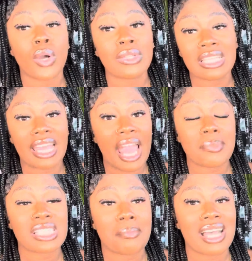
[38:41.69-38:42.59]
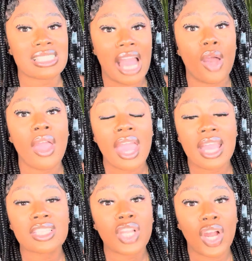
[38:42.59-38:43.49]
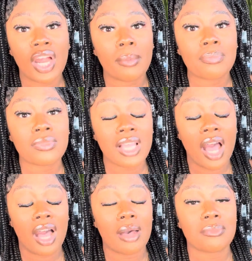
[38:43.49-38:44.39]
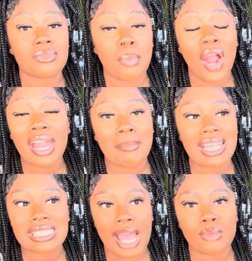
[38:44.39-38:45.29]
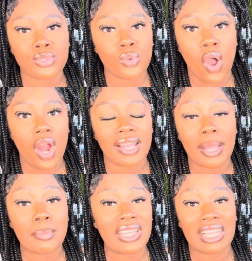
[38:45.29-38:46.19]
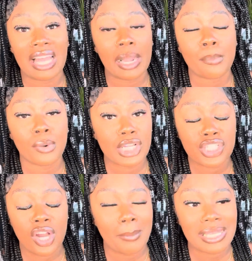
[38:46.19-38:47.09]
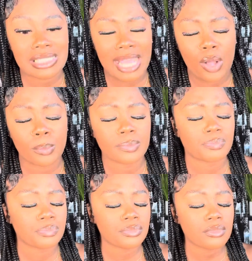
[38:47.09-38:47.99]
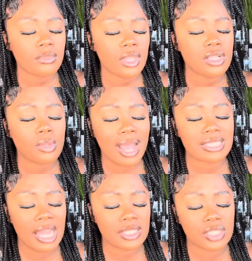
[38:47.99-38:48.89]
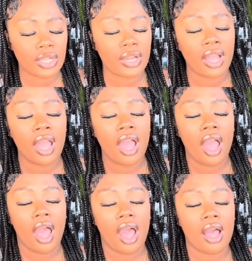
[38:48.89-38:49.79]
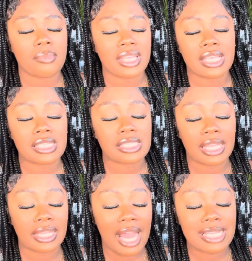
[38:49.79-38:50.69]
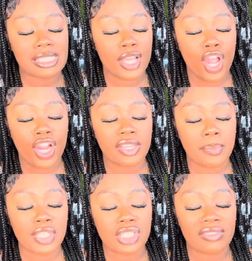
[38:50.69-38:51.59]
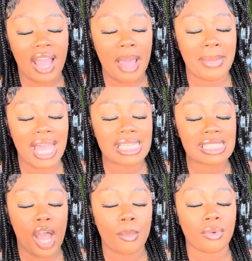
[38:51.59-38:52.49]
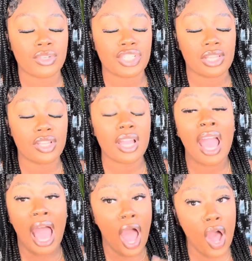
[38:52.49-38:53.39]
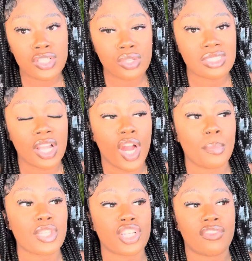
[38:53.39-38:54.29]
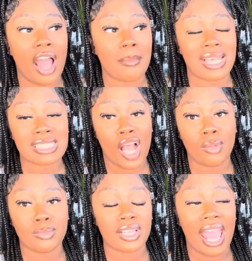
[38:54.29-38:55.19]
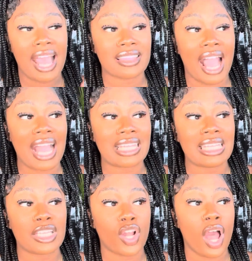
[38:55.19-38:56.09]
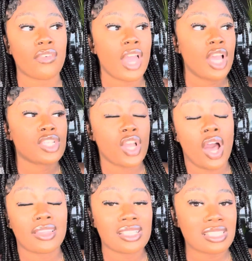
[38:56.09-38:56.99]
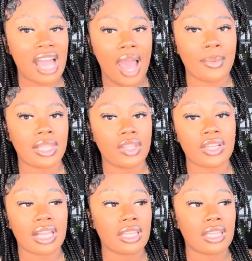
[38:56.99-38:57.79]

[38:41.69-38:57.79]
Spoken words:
The only thing happened to my scalp is her parting my scalp too hard, like putting a lot of pressure on my scalp. So I text her this, and then I sent her the pictures of how my scalp originally looked. I also sent her a picture of how my scalp looked after I cleaned it off. Y'all, this is how it looked.